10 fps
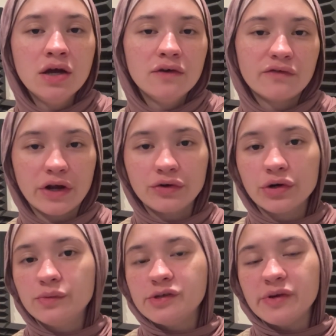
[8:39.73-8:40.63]
friend
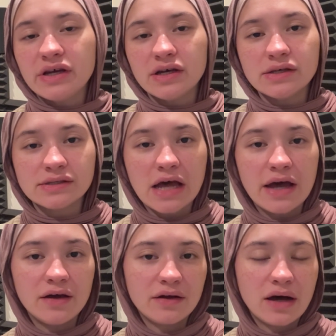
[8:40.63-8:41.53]
groups because I
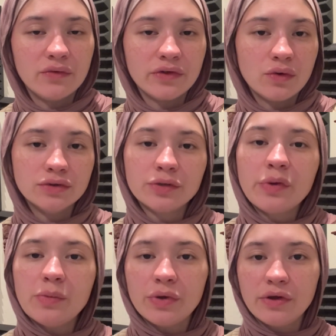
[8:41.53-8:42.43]
hung out with older
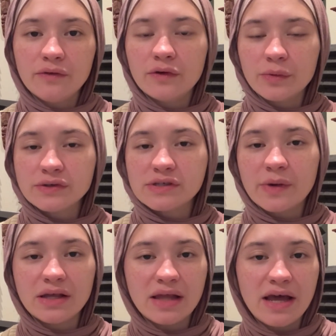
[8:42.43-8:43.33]
people for most of
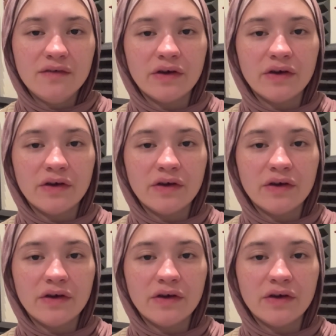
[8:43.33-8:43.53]
my life.